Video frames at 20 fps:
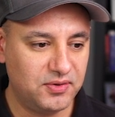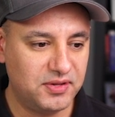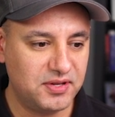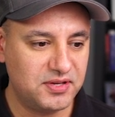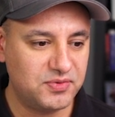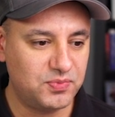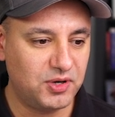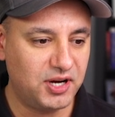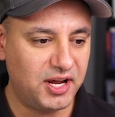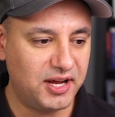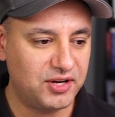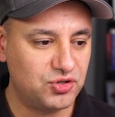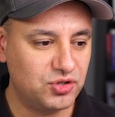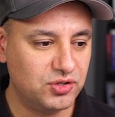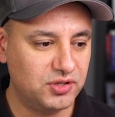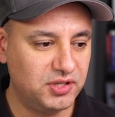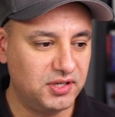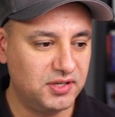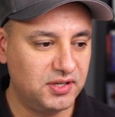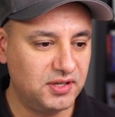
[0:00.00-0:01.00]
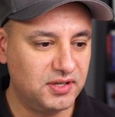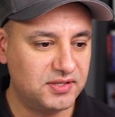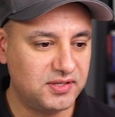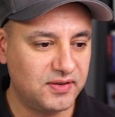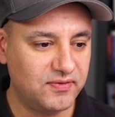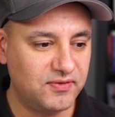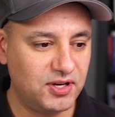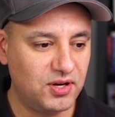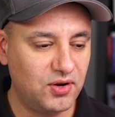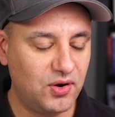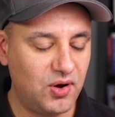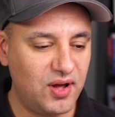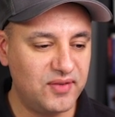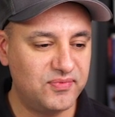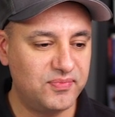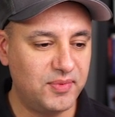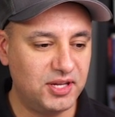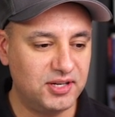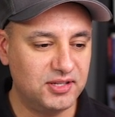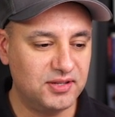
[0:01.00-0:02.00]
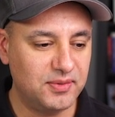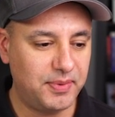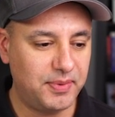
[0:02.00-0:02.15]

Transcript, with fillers: This one actually, it's a video I've made in the